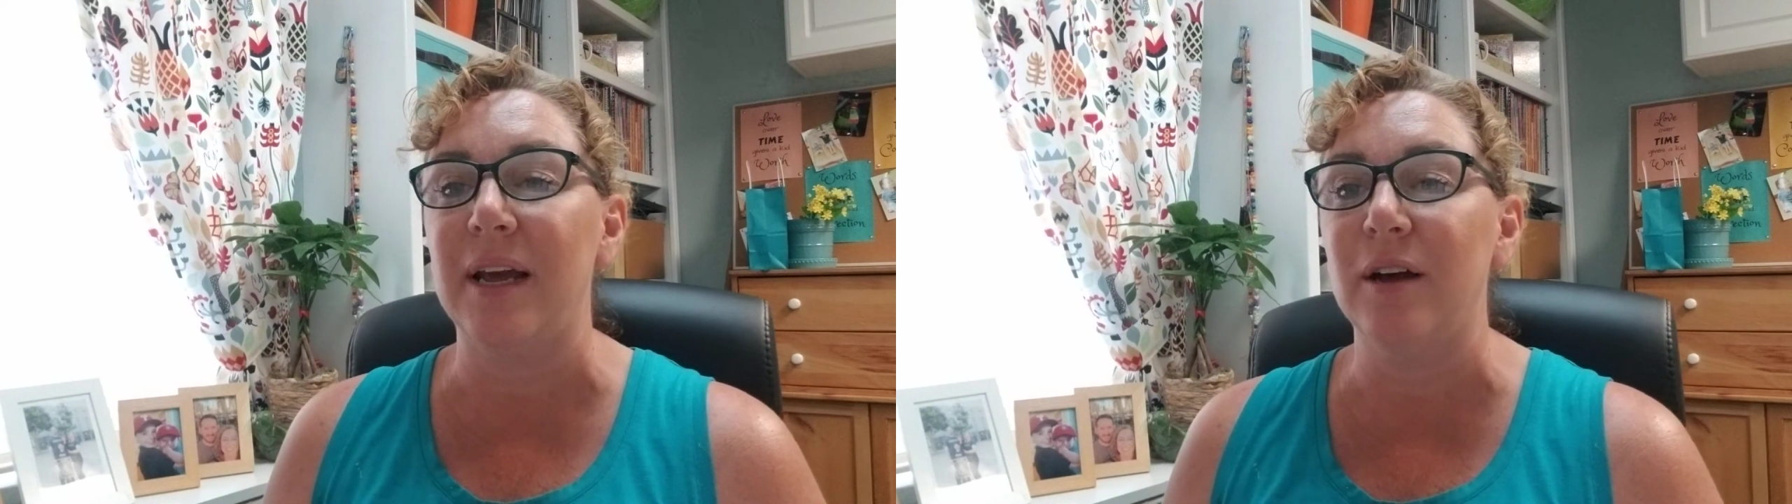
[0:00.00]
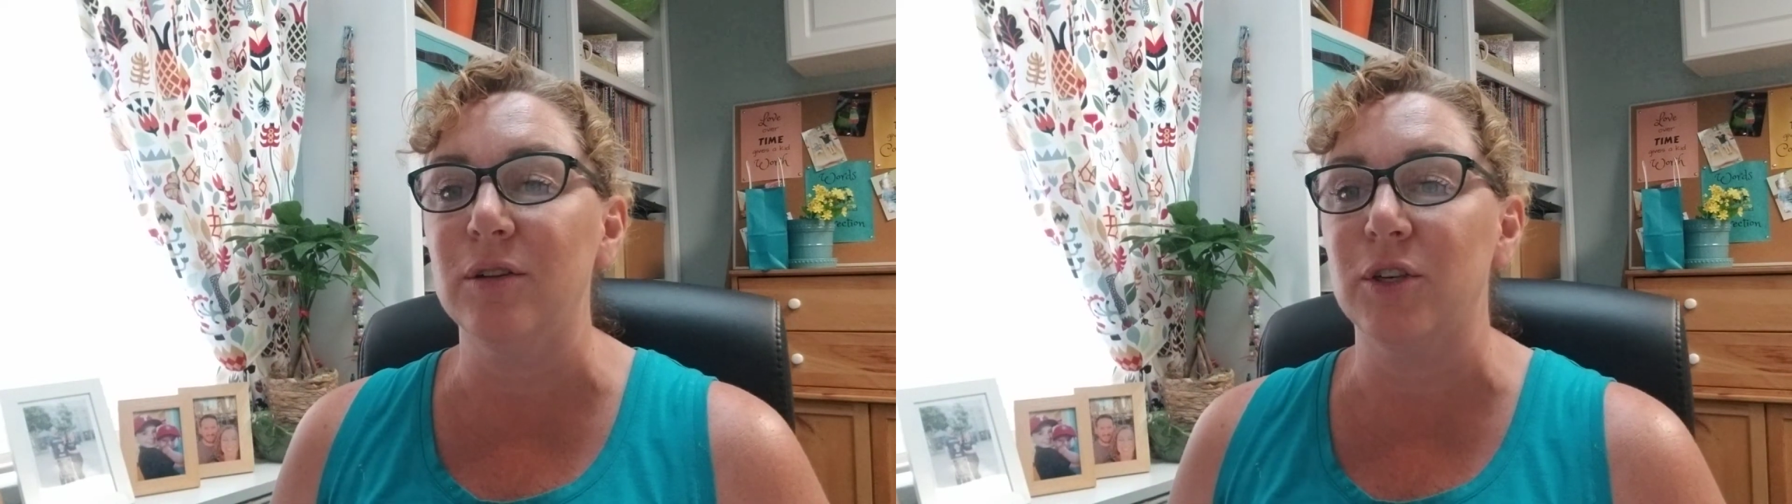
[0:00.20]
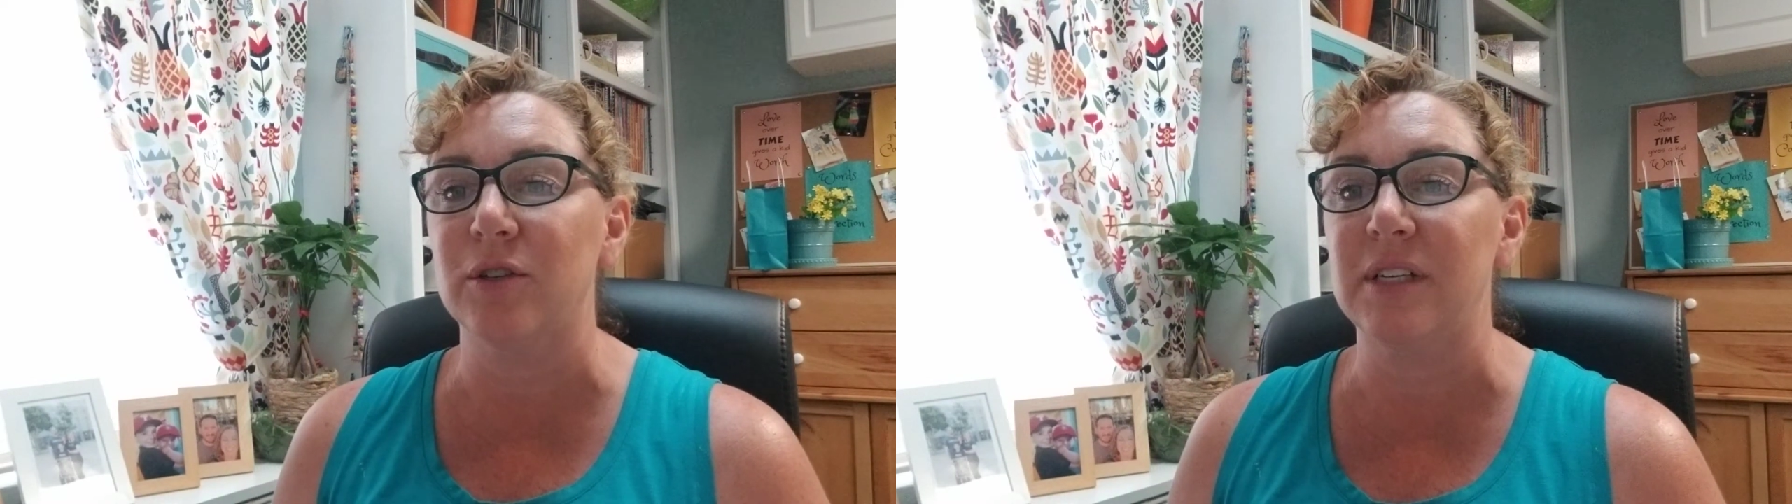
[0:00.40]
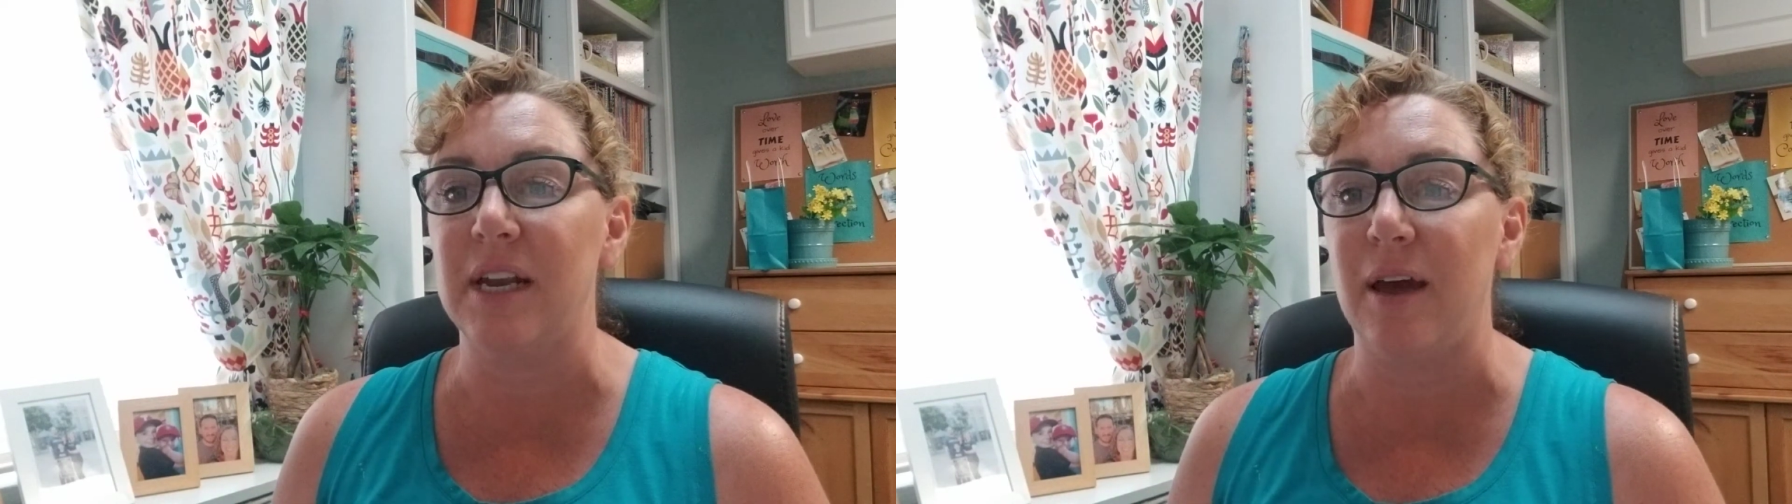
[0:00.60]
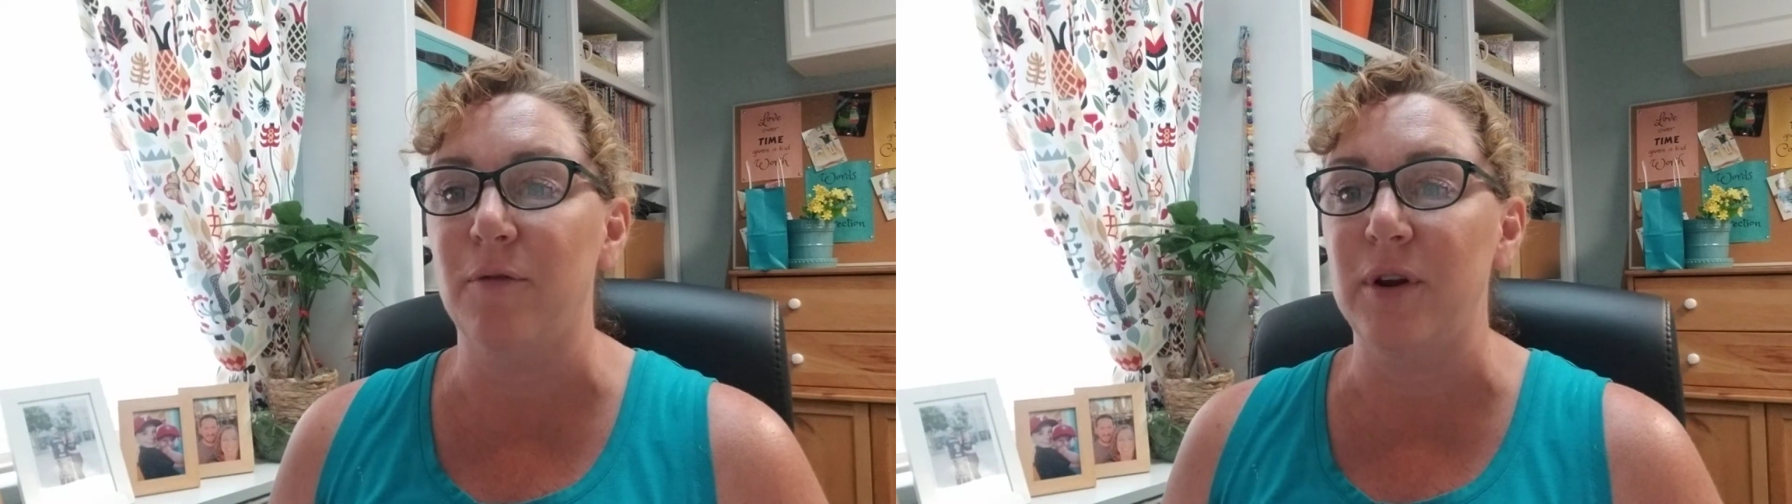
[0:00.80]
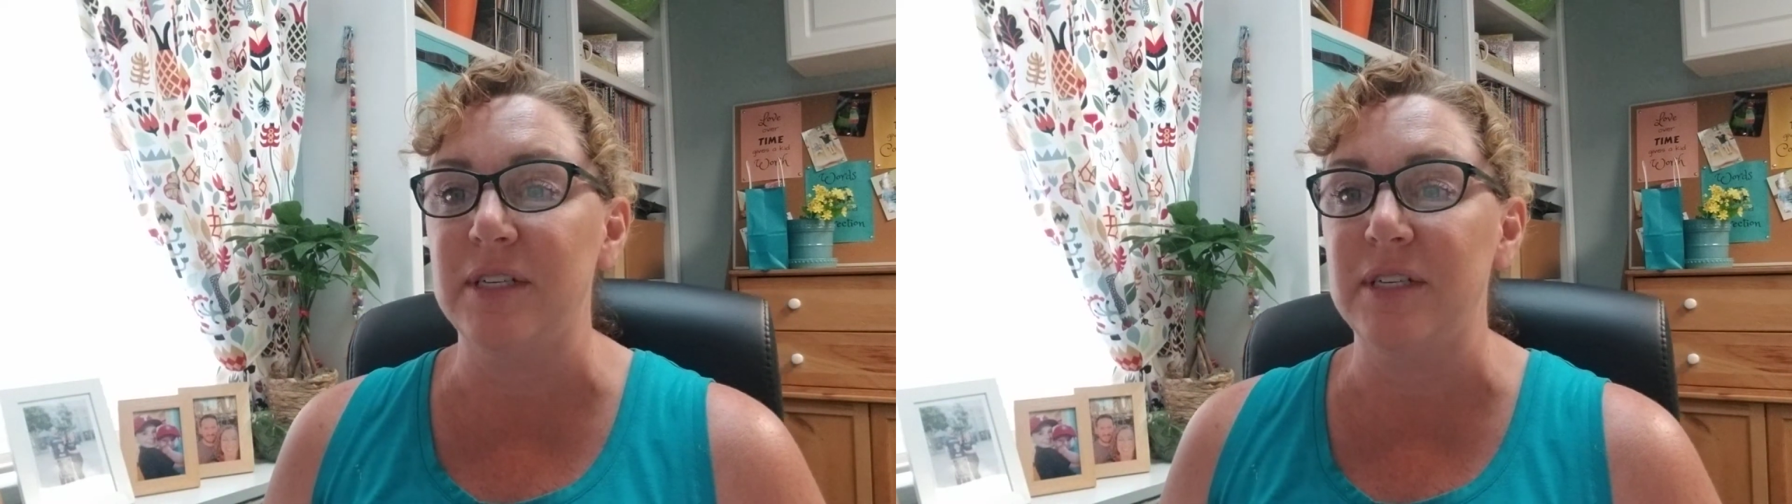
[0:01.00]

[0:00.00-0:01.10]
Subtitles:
elders in every